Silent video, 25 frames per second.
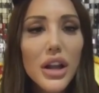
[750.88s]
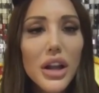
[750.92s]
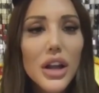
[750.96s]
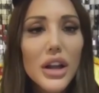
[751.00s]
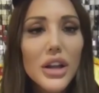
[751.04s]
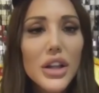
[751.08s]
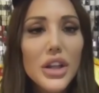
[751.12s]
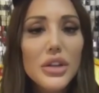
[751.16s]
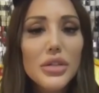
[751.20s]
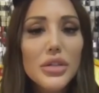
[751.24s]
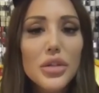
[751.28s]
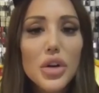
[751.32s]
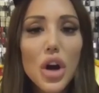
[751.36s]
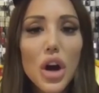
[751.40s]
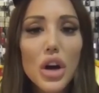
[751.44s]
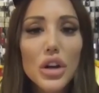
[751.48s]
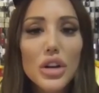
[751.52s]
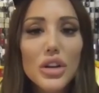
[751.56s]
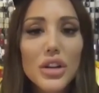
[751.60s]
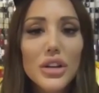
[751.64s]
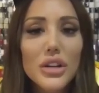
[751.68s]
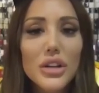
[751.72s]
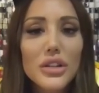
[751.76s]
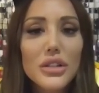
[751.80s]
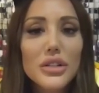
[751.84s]
You've
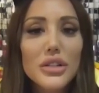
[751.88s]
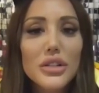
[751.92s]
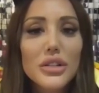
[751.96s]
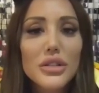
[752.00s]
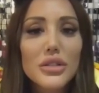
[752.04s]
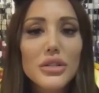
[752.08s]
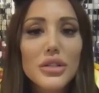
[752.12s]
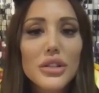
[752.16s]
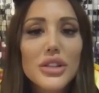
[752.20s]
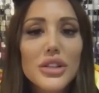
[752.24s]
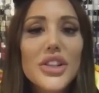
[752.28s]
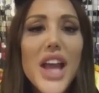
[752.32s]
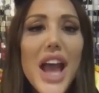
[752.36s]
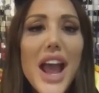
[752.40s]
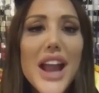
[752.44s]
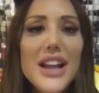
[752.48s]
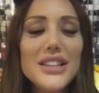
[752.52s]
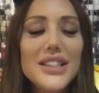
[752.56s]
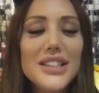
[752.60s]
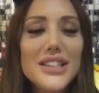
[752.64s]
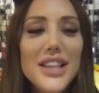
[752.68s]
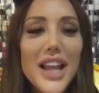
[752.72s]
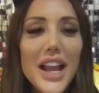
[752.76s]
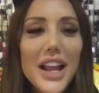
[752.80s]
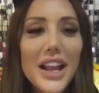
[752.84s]
got
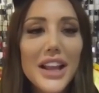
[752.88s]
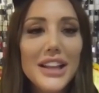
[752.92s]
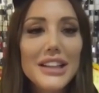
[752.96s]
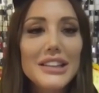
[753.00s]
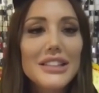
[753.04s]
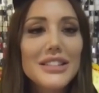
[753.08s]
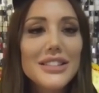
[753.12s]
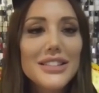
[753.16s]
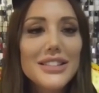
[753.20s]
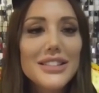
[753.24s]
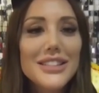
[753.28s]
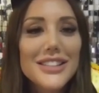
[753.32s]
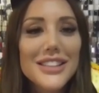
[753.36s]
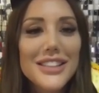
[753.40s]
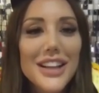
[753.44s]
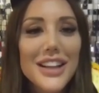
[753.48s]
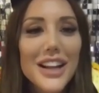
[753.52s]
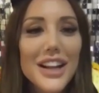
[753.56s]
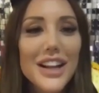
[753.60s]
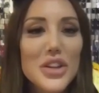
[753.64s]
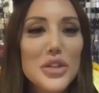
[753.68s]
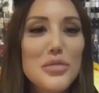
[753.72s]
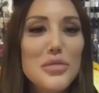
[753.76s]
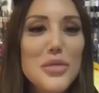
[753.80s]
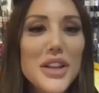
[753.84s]
10 seconds.
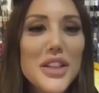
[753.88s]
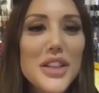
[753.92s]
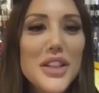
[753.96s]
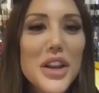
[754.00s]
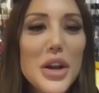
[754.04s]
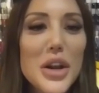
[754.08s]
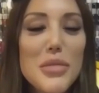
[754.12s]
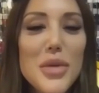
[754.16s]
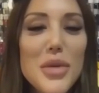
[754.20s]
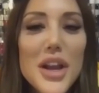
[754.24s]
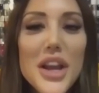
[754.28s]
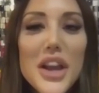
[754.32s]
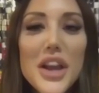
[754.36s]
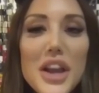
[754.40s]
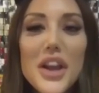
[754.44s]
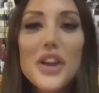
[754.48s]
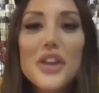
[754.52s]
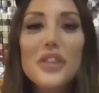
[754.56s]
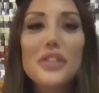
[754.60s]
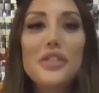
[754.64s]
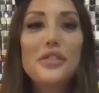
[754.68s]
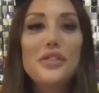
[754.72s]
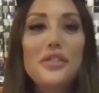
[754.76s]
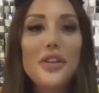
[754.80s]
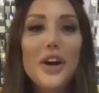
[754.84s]
Blue
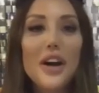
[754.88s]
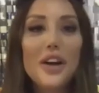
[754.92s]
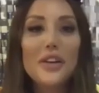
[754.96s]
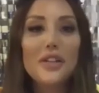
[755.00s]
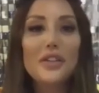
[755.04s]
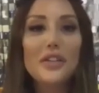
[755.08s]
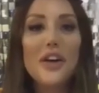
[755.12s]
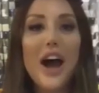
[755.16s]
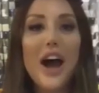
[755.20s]
roll! 5, 4,